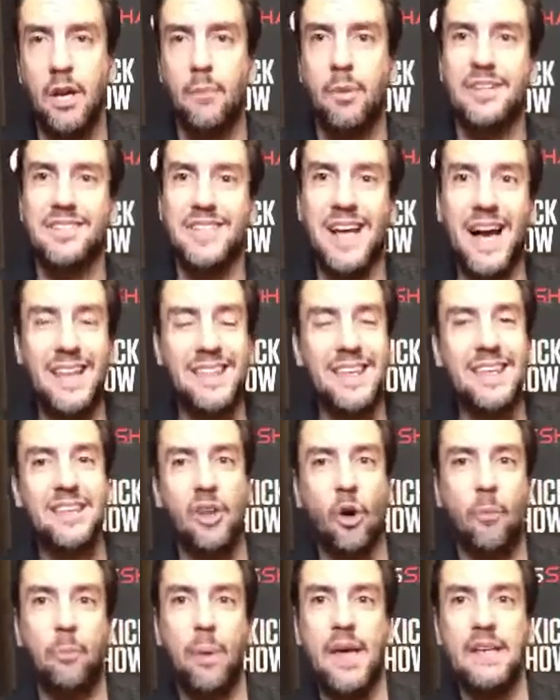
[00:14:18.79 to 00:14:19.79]
because I think
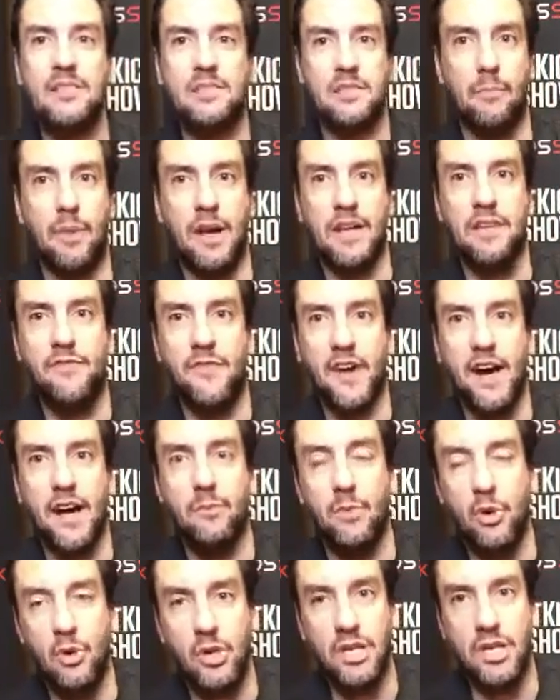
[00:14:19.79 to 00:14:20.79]
they'll pay somebody
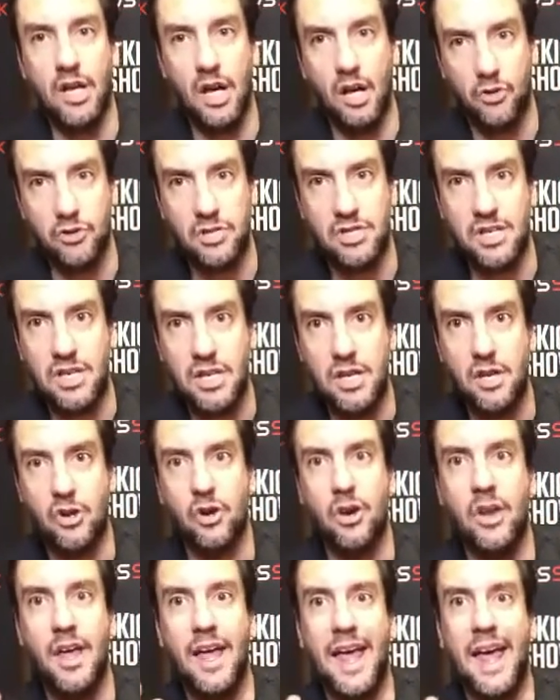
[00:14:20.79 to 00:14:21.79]
$5 million a
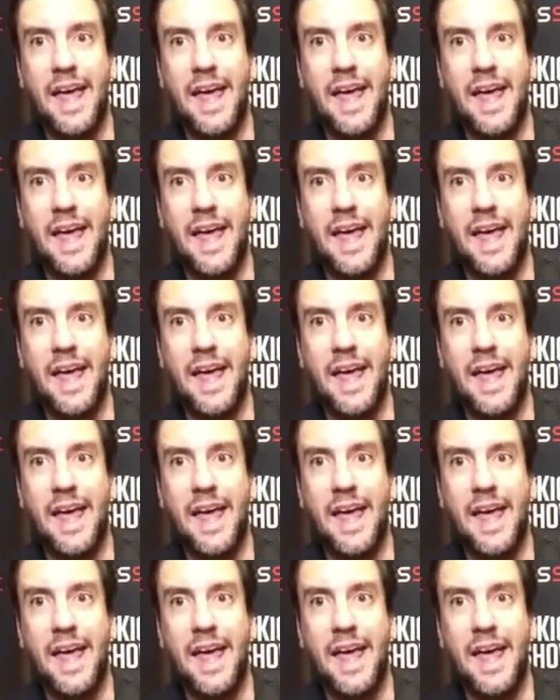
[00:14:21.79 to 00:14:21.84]
year